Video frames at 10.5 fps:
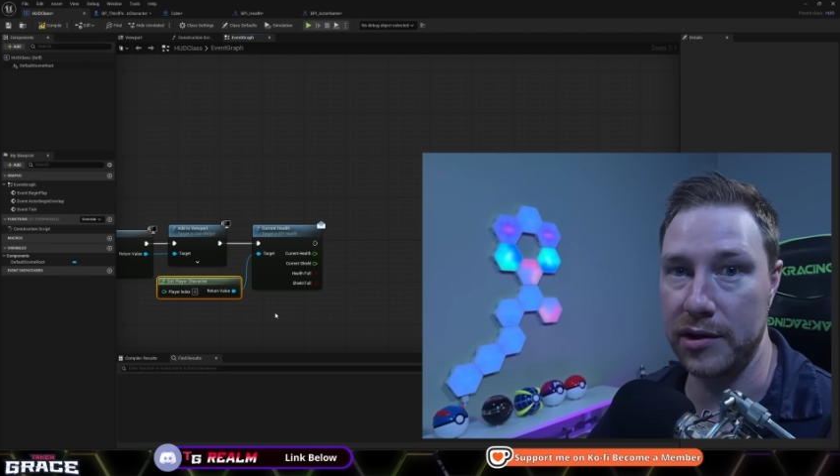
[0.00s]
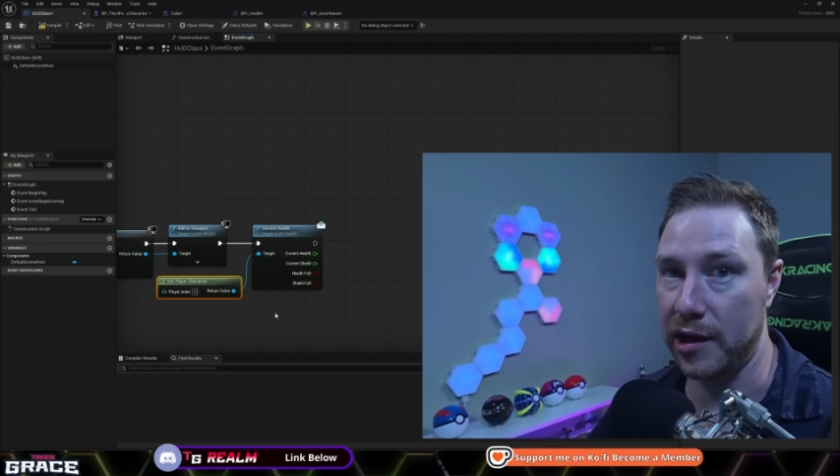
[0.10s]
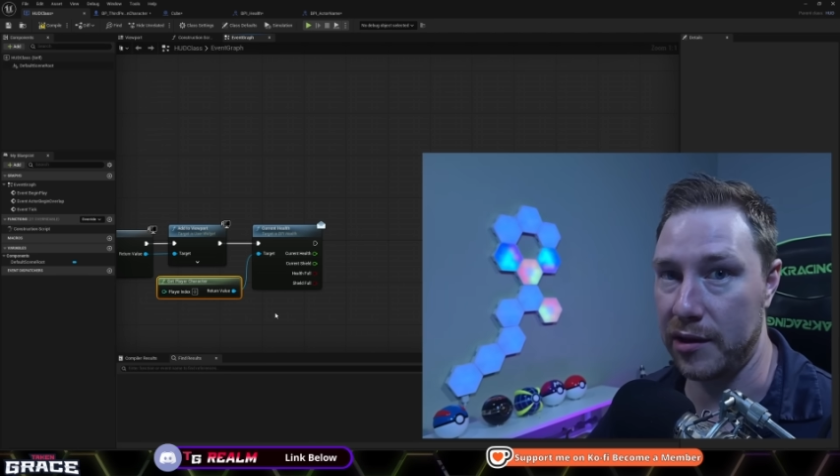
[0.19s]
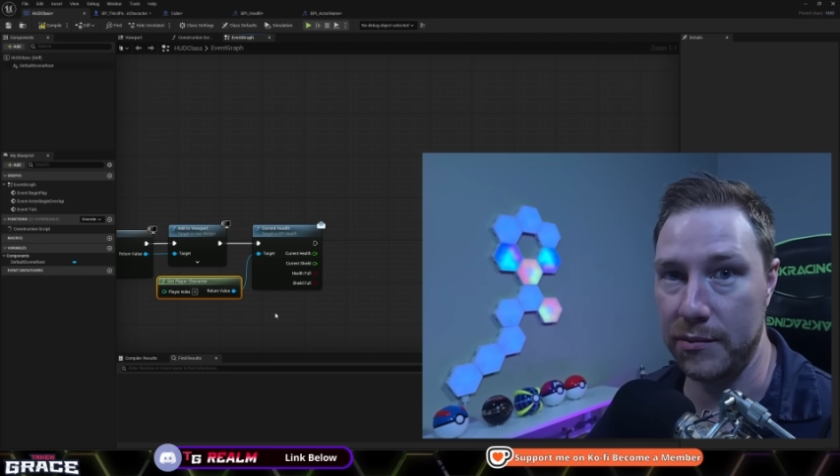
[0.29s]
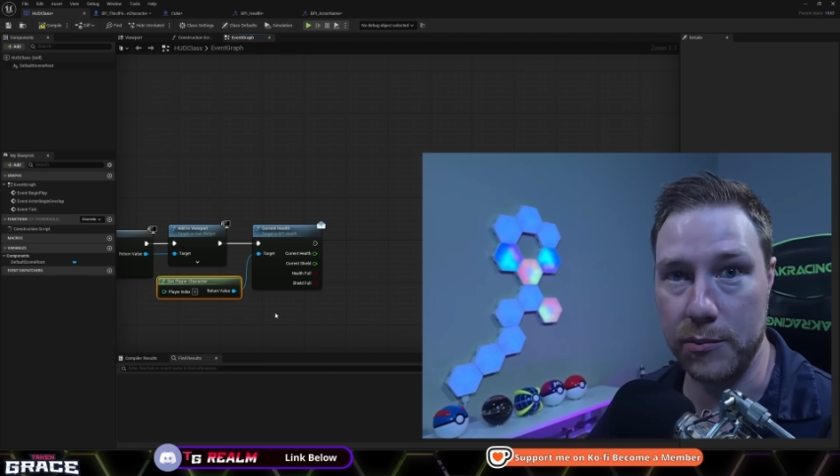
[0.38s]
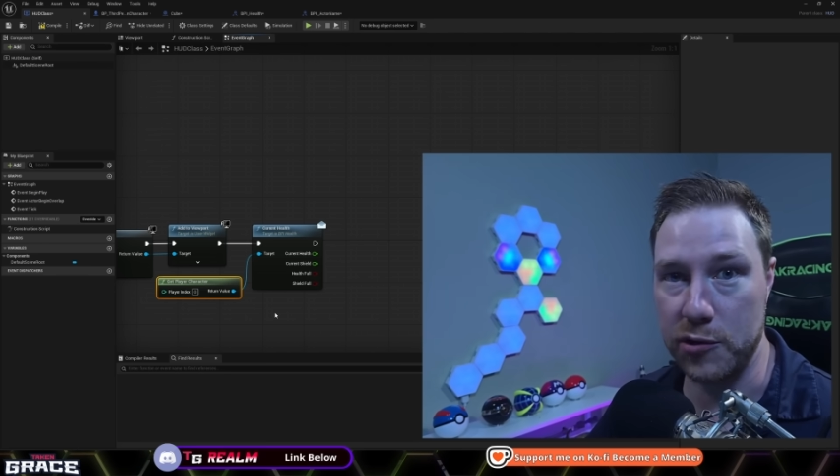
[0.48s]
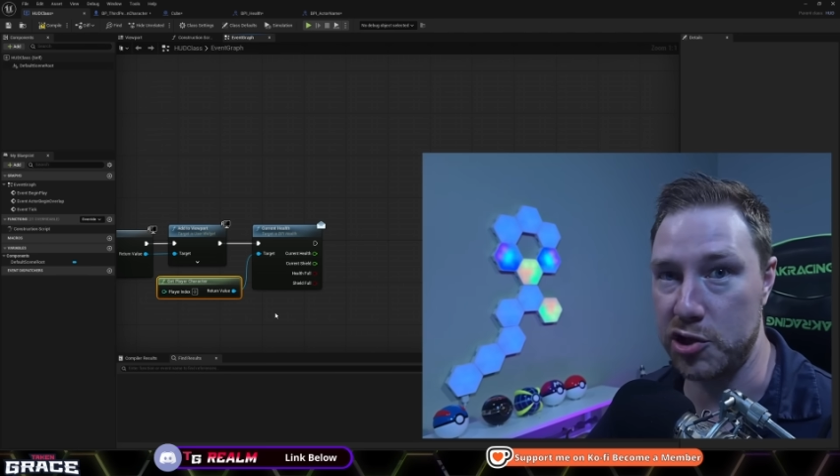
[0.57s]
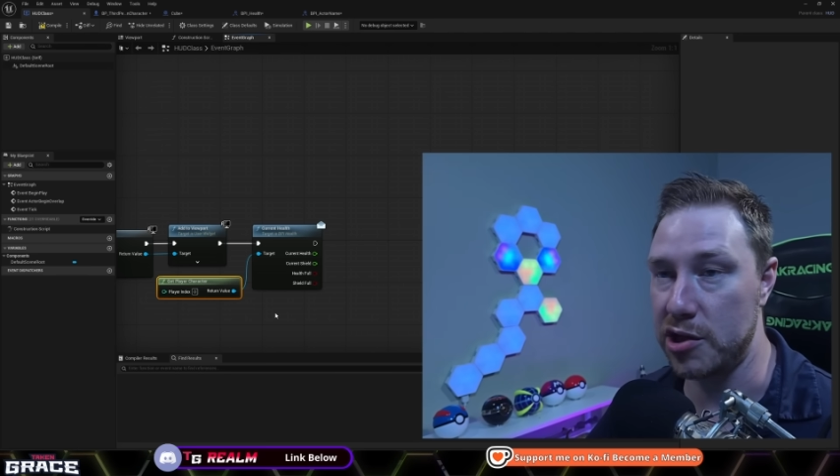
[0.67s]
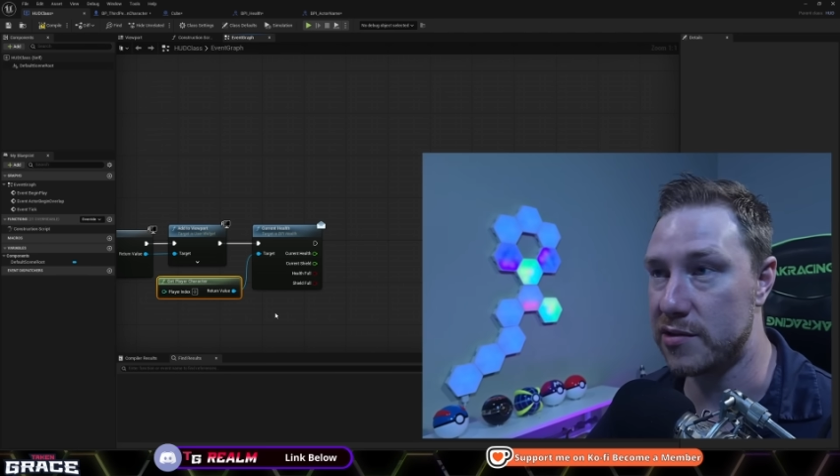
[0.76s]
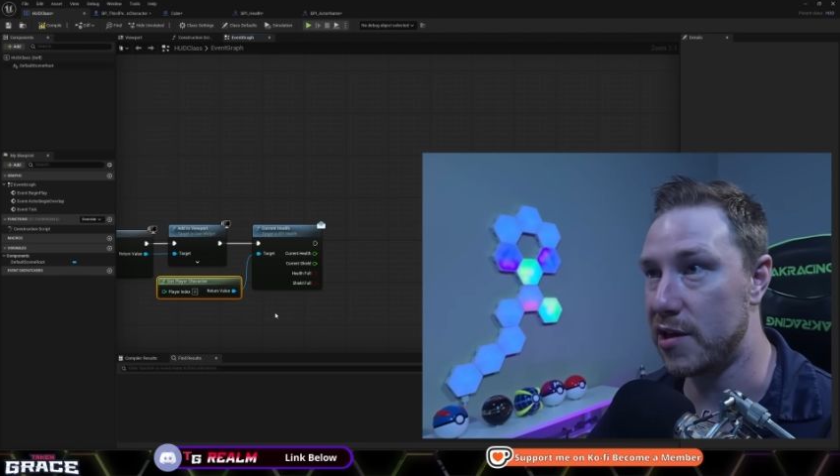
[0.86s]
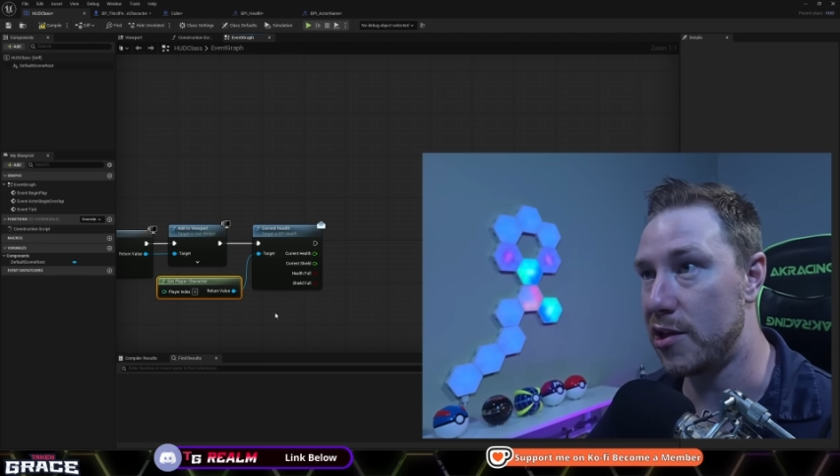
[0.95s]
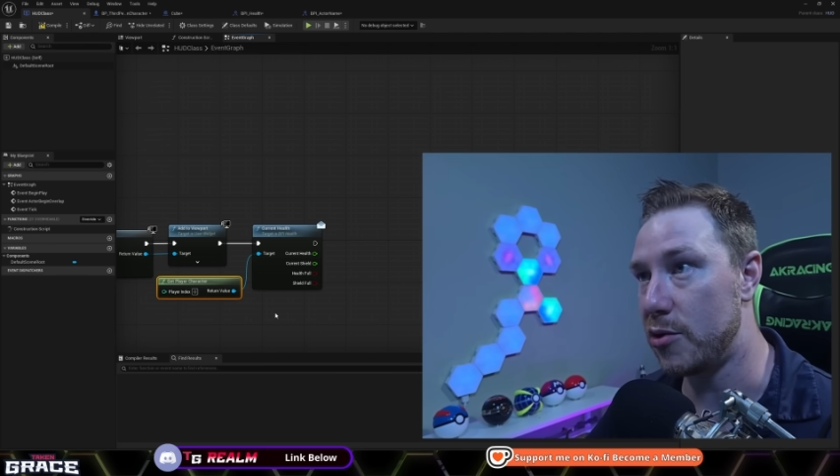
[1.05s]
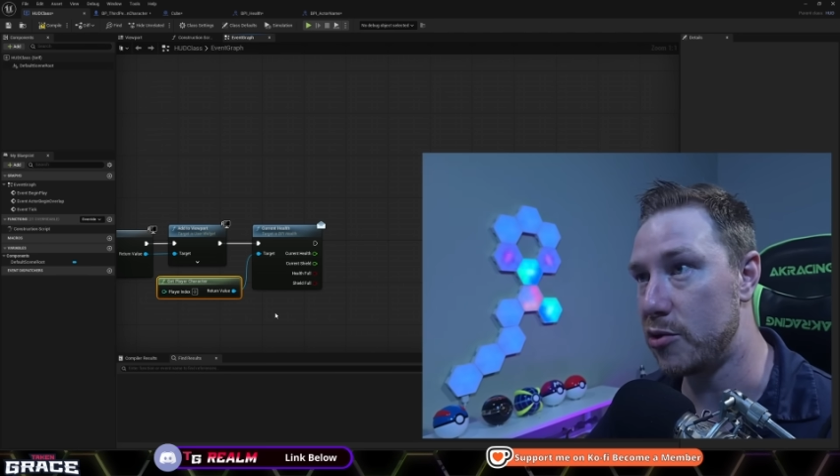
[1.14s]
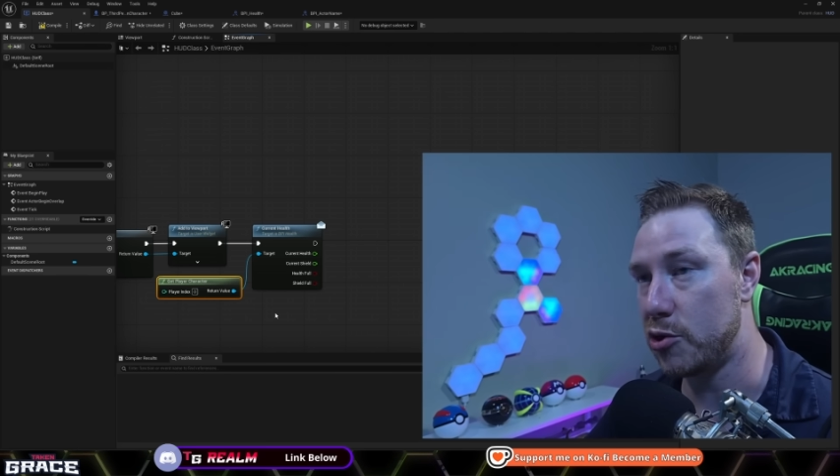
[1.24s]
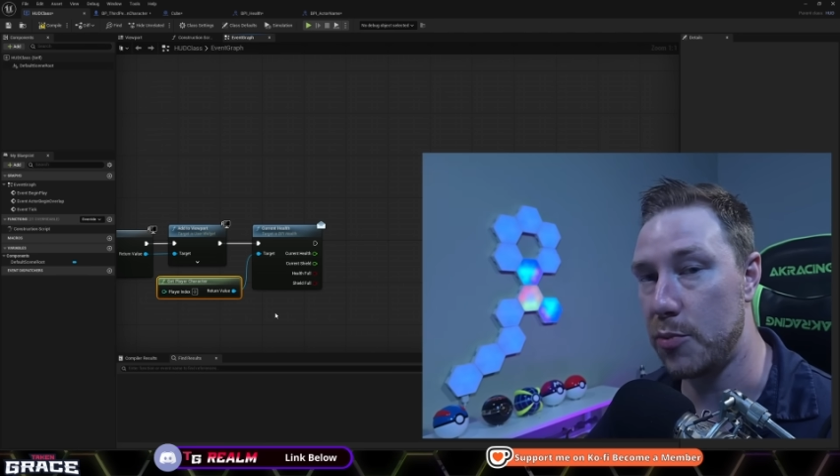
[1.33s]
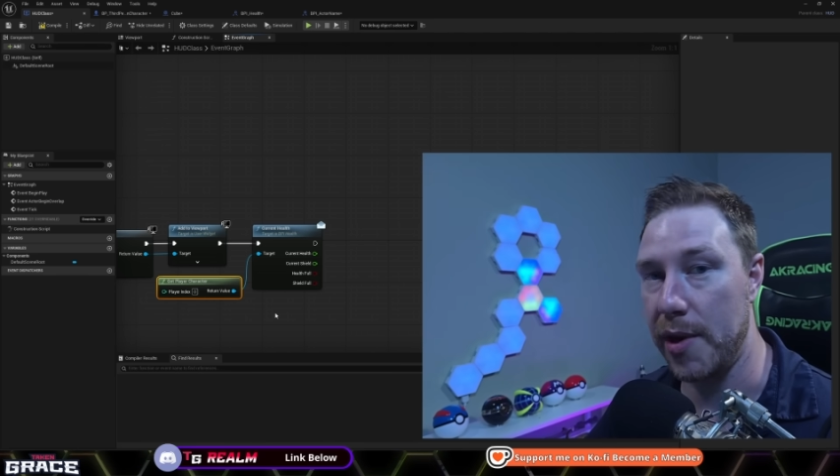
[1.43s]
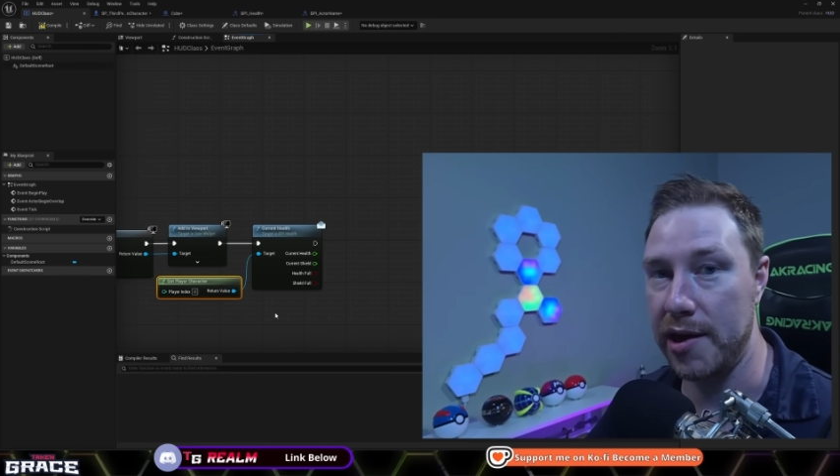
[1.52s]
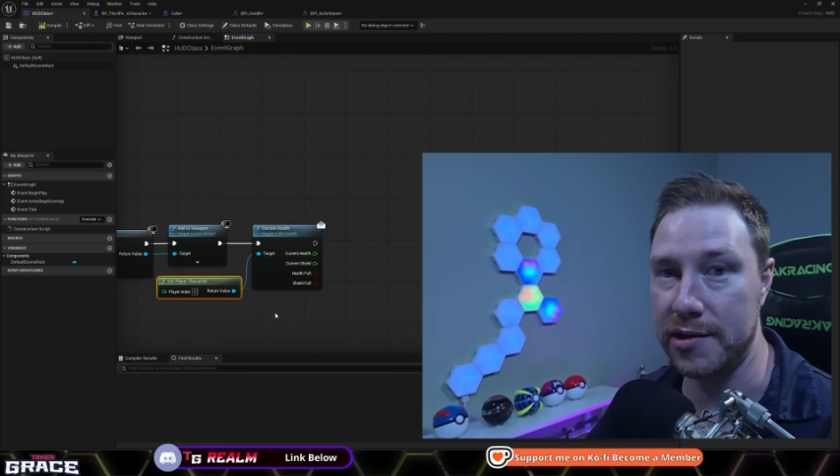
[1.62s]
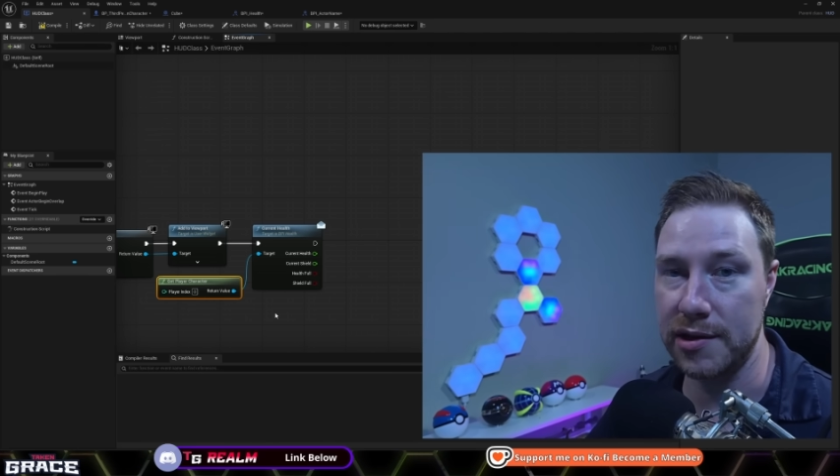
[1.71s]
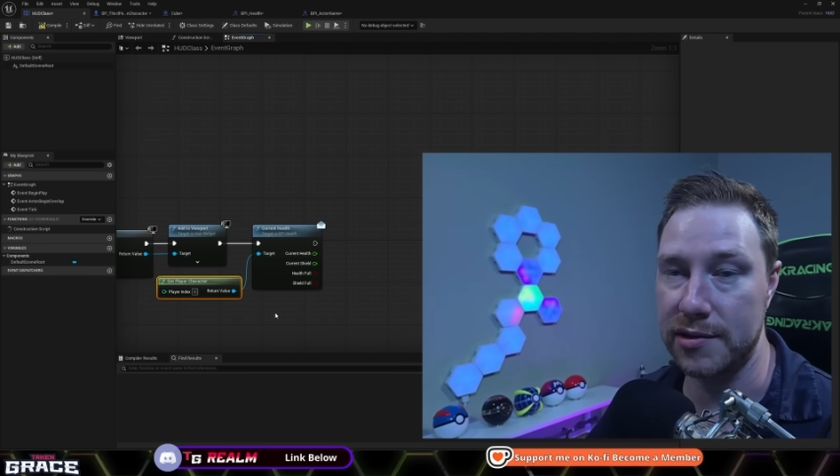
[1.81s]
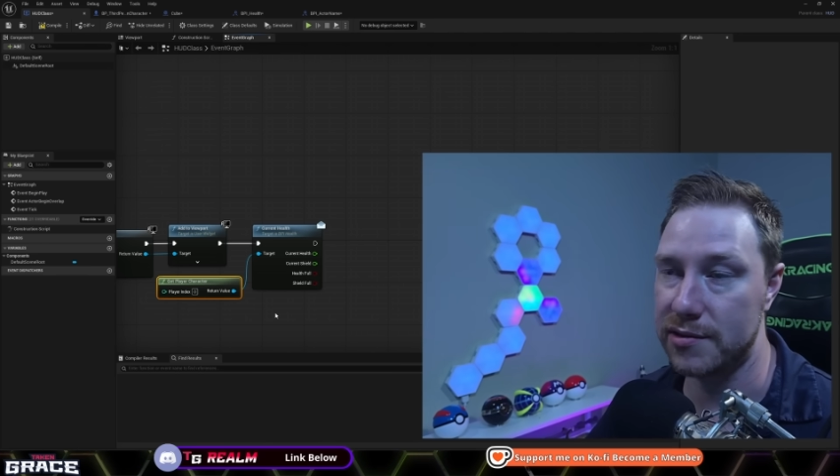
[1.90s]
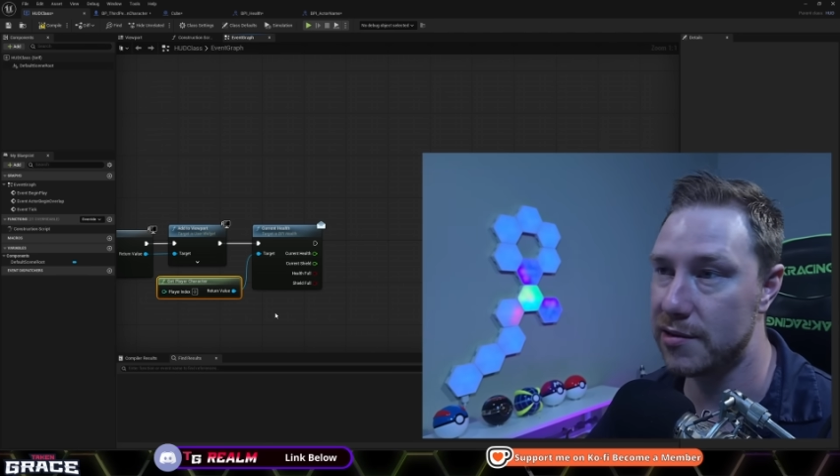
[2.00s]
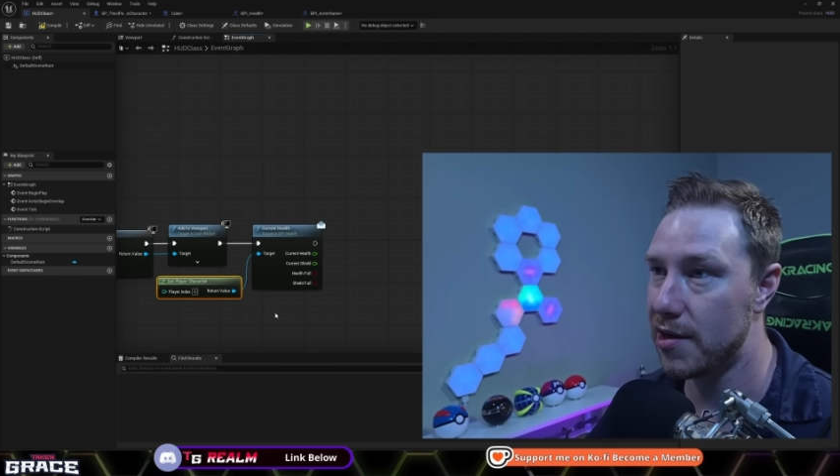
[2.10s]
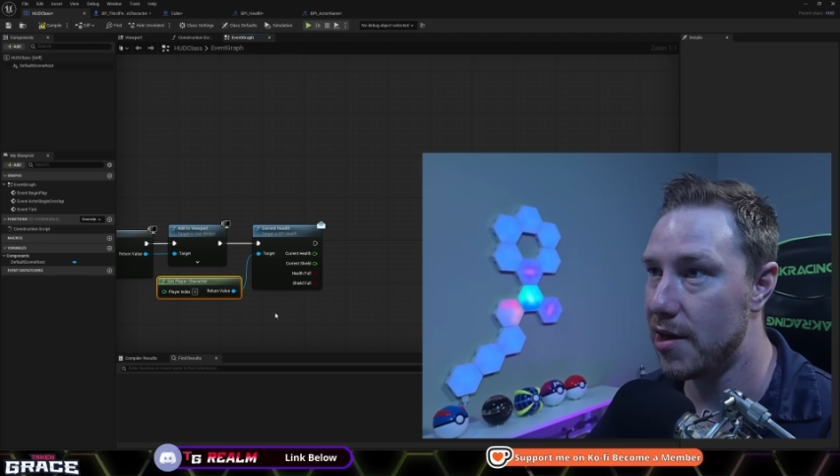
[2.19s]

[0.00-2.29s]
like machines they use, who baked it,